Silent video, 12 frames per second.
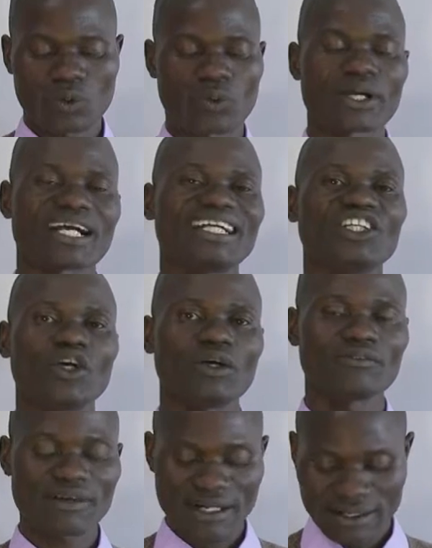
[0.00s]
we can
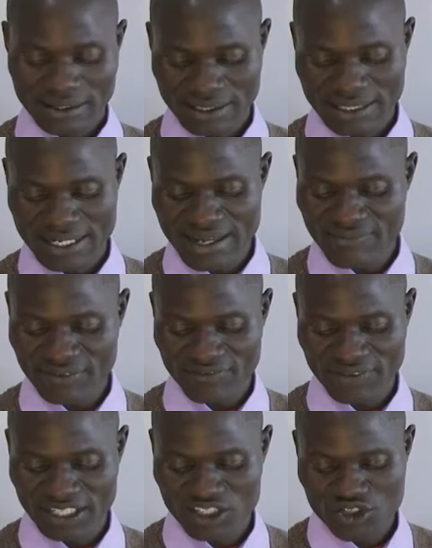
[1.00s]
never
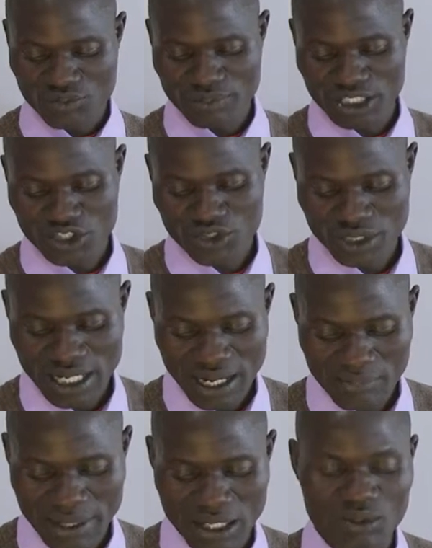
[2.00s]
fail to mention
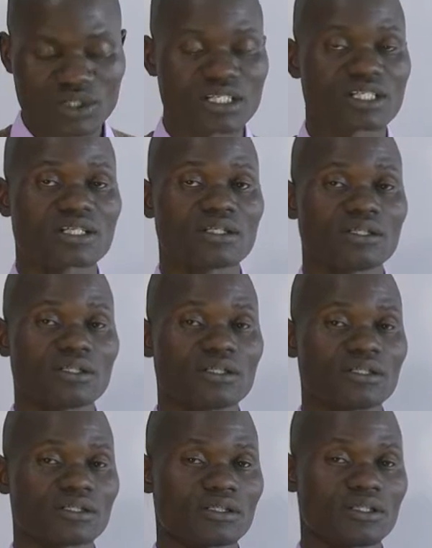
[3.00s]
about
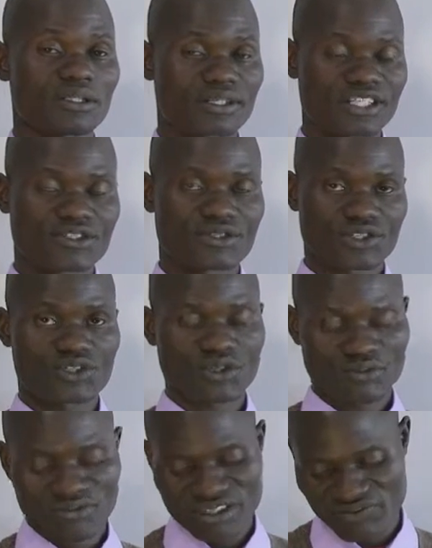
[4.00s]
the regions
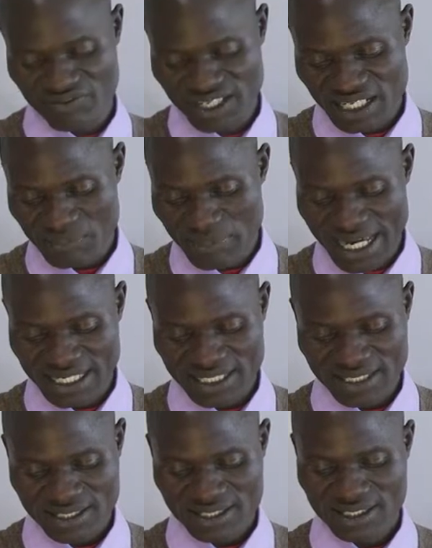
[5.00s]
of the
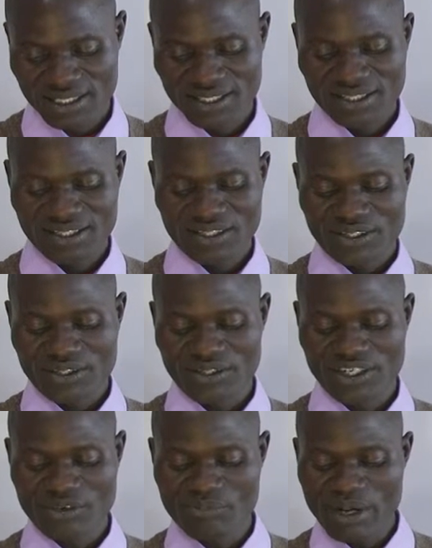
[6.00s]
Philippines.
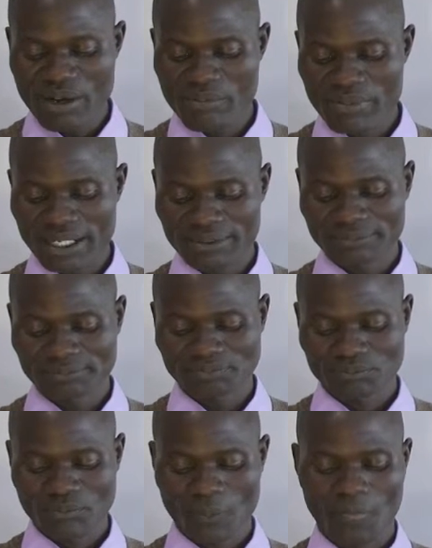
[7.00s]
Remember,
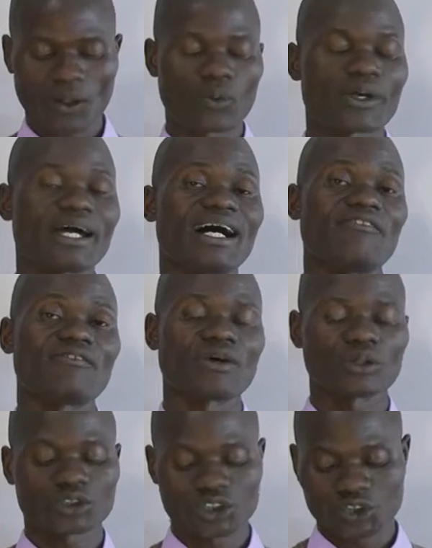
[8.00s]
we have
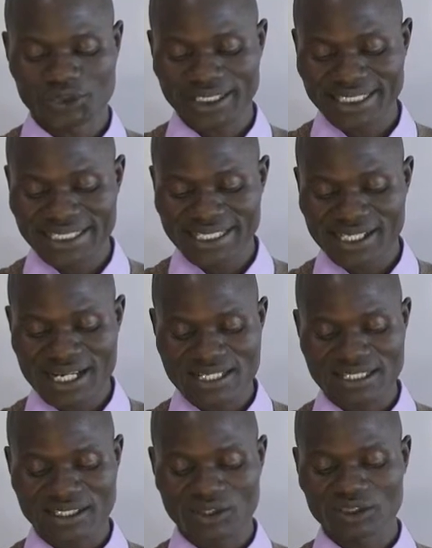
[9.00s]
Australia
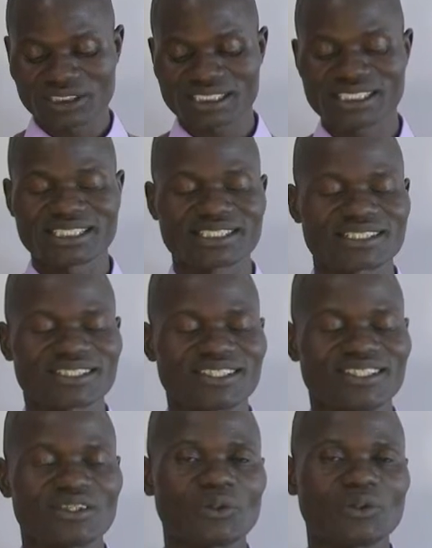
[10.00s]
as a continent,
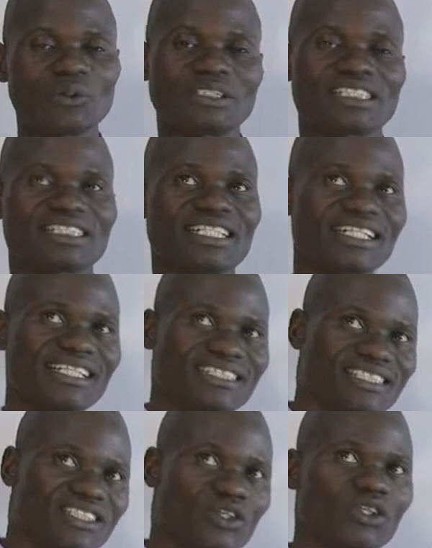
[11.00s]
which is the
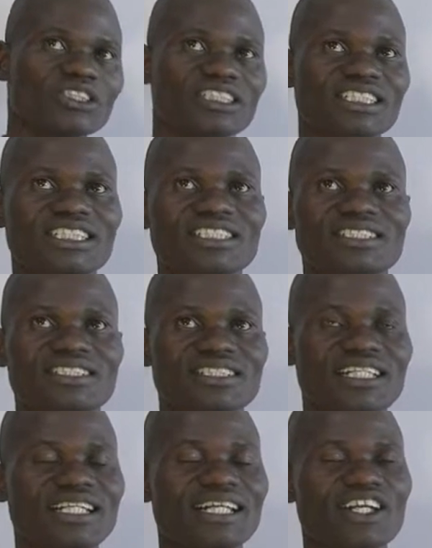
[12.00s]
next continent
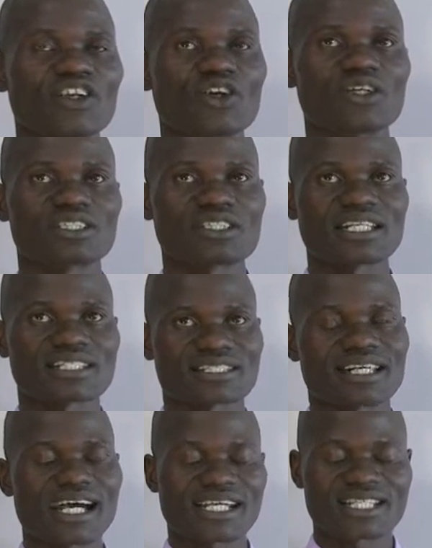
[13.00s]
in the northern
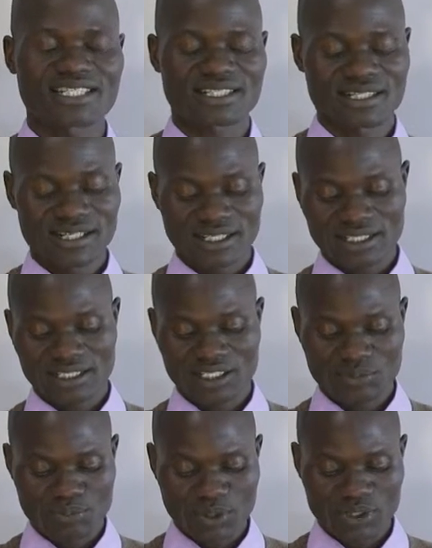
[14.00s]
sides
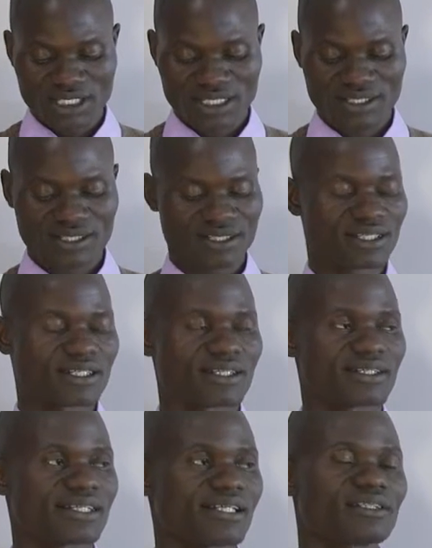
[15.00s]
that borders
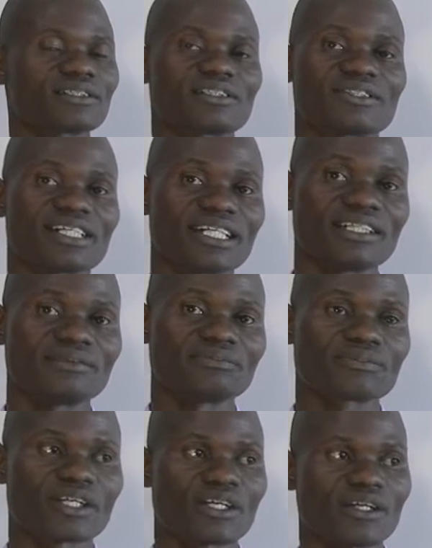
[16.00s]
the Australia.
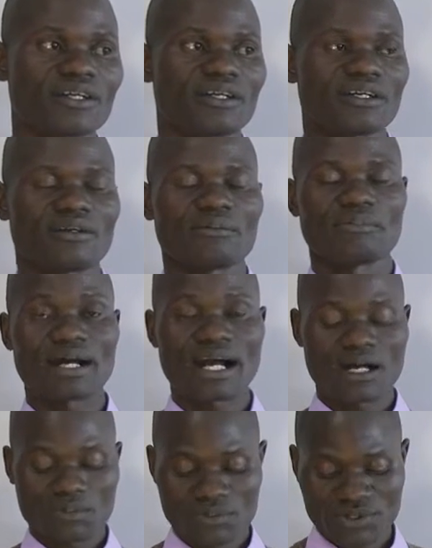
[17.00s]

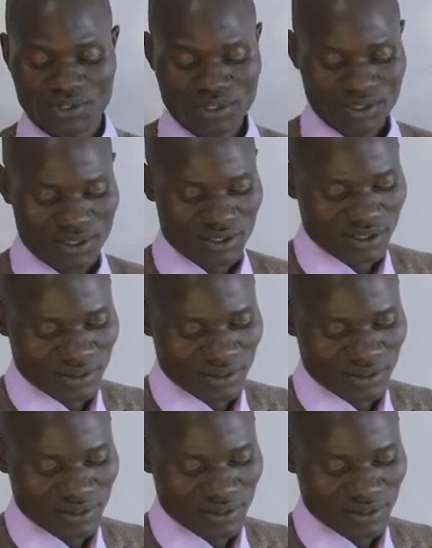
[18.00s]
Perhaps